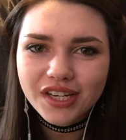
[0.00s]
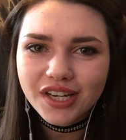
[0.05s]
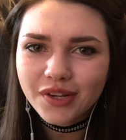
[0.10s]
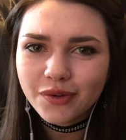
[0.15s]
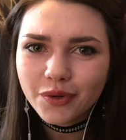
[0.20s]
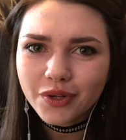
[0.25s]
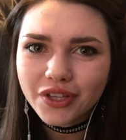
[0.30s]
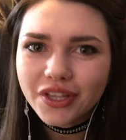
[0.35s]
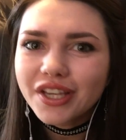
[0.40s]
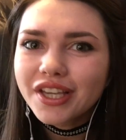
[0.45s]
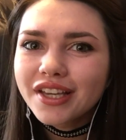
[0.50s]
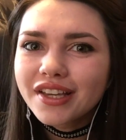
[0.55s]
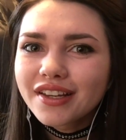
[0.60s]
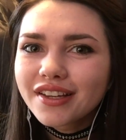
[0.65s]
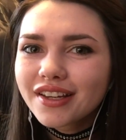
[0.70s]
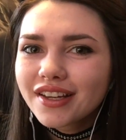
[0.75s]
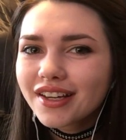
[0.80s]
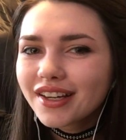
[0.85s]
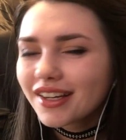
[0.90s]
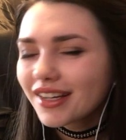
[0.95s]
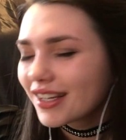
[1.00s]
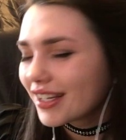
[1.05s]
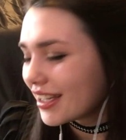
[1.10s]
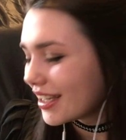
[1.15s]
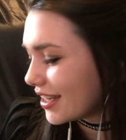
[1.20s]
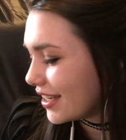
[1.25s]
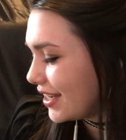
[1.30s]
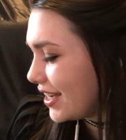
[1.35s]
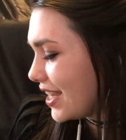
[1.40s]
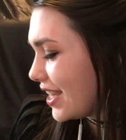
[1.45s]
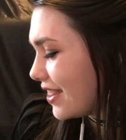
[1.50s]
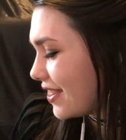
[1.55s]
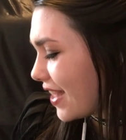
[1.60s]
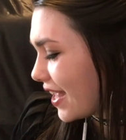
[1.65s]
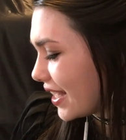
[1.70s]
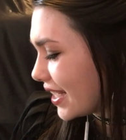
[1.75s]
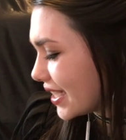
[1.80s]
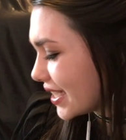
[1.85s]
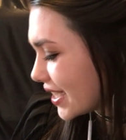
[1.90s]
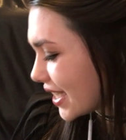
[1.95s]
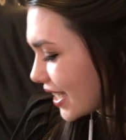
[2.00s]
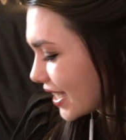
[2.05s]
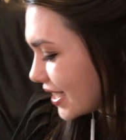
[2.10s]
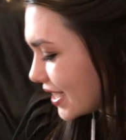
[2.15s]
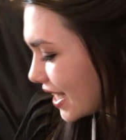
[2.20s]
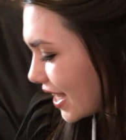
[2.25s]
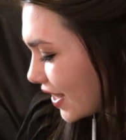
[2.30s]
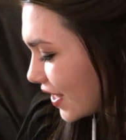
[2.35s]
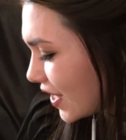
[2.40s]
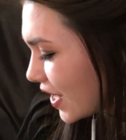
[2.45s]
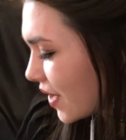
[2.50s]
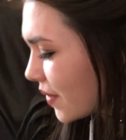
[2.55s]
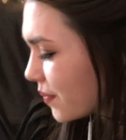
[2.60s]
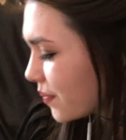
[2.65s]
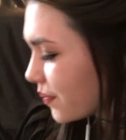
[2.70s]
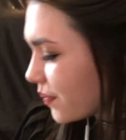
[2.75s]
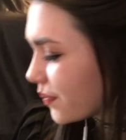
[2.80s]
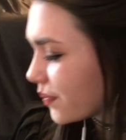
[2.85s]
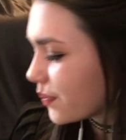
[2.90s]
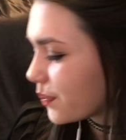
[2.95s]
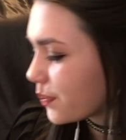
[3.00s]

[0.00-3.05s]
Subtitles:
was any really neat things I could tell you.